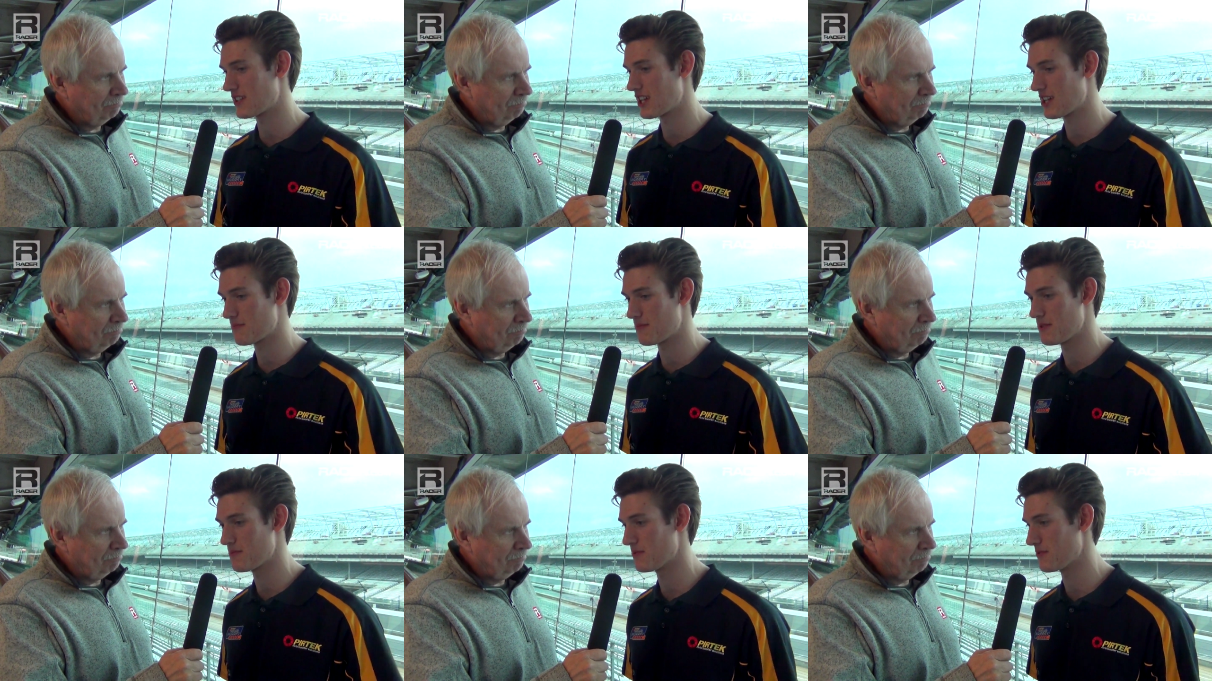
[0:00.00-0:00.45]

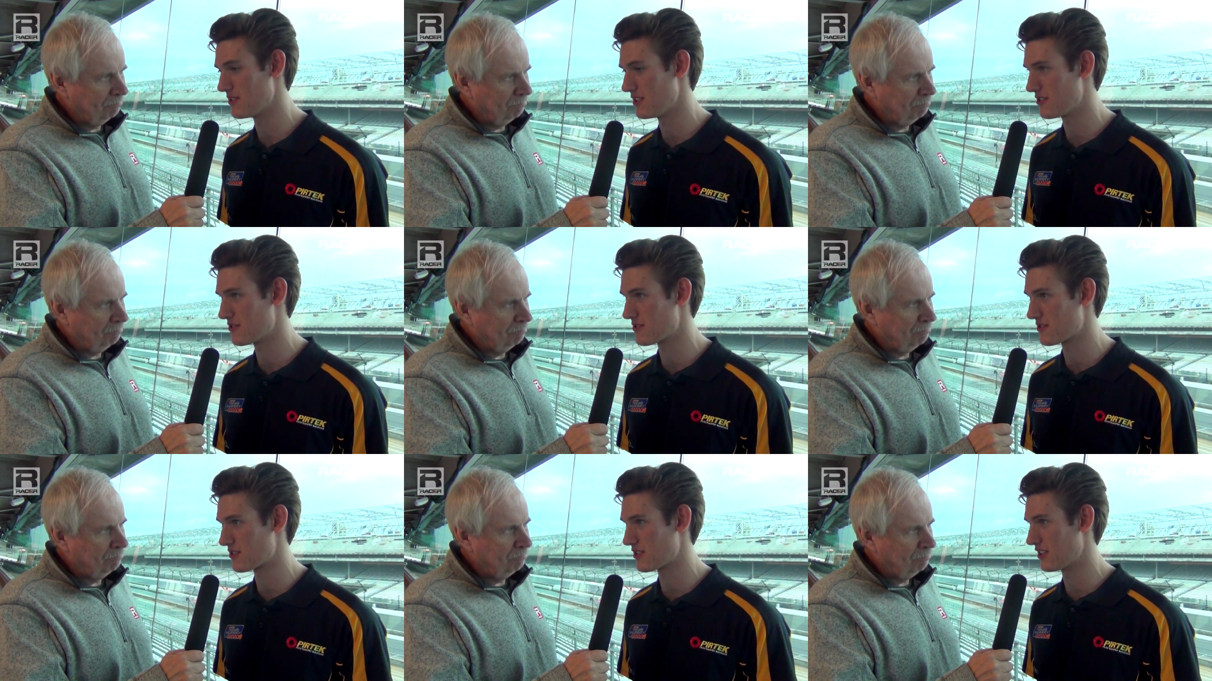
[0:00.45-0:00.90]
Speaker 1: get people
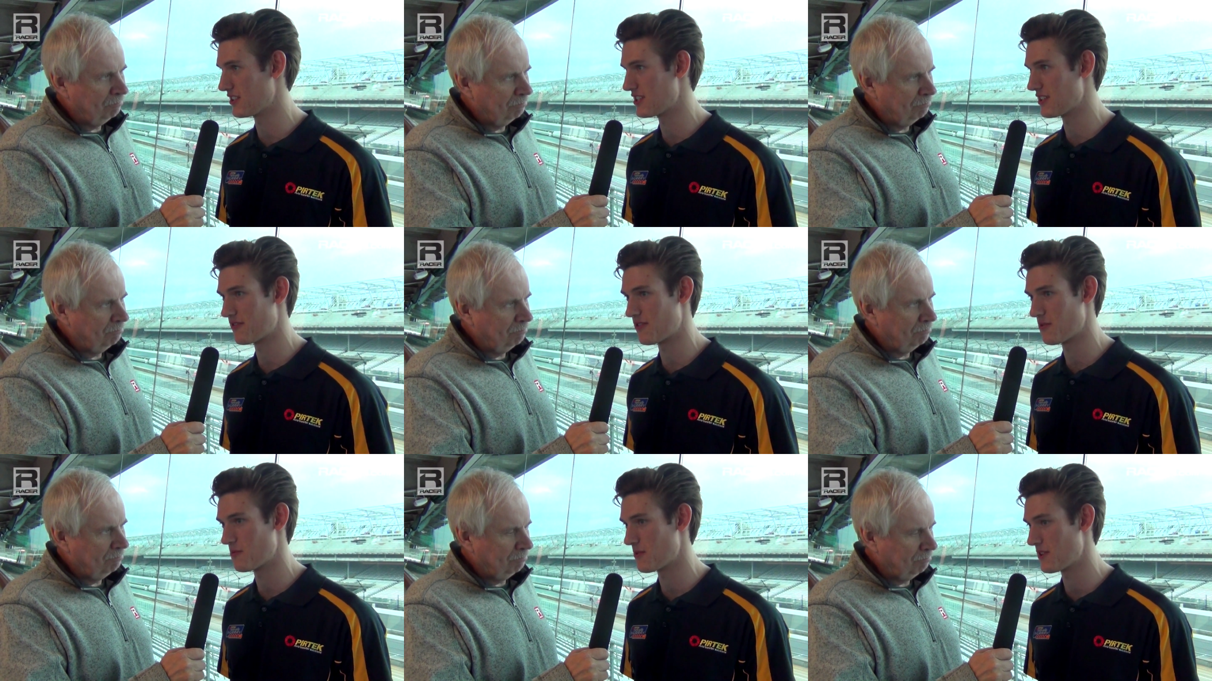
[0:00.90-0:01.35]
interested in
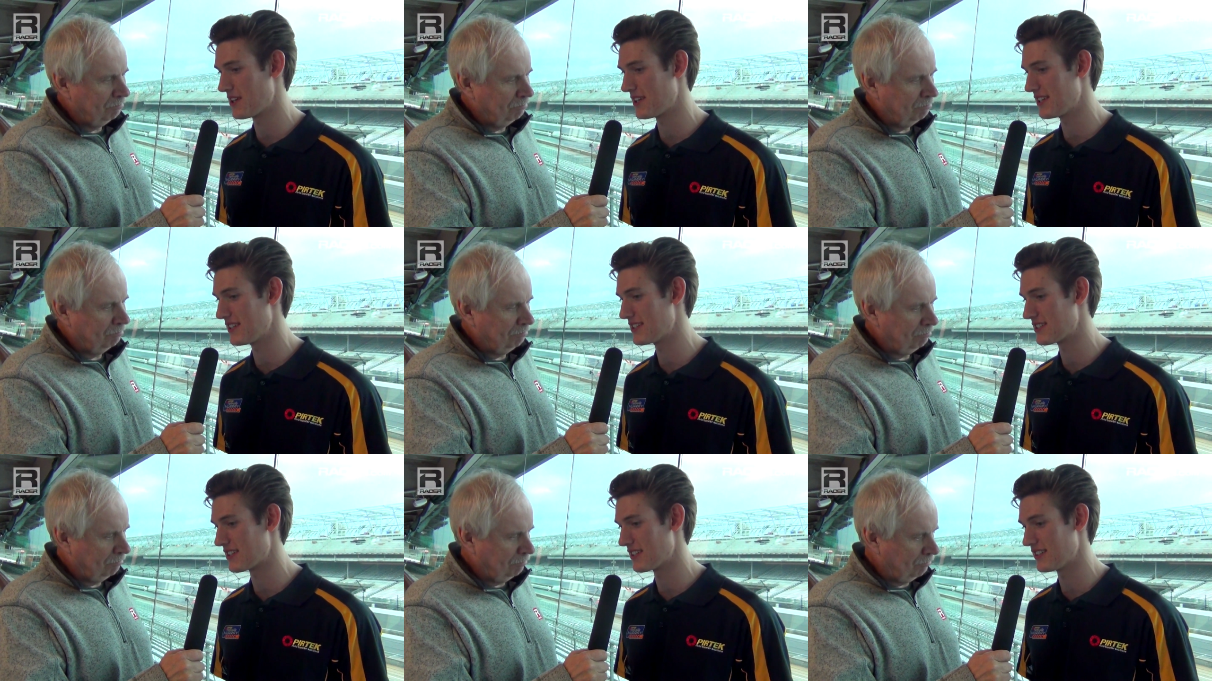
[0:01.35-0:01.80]
different
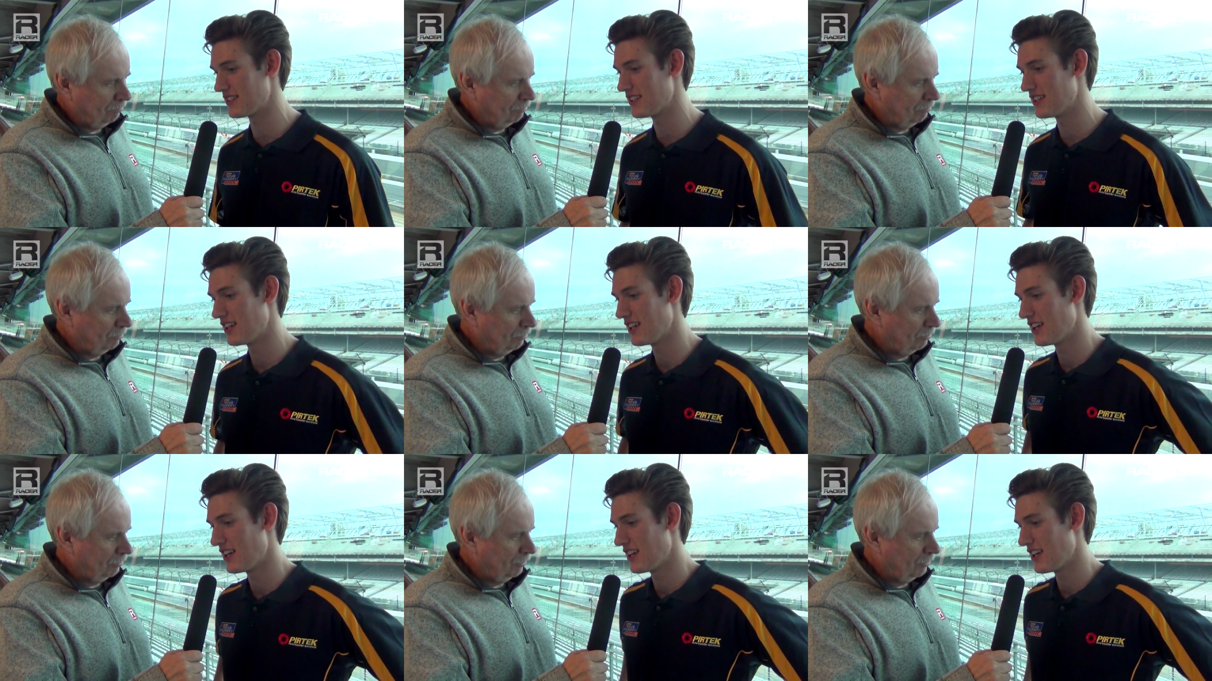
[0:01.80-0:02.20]
ways, and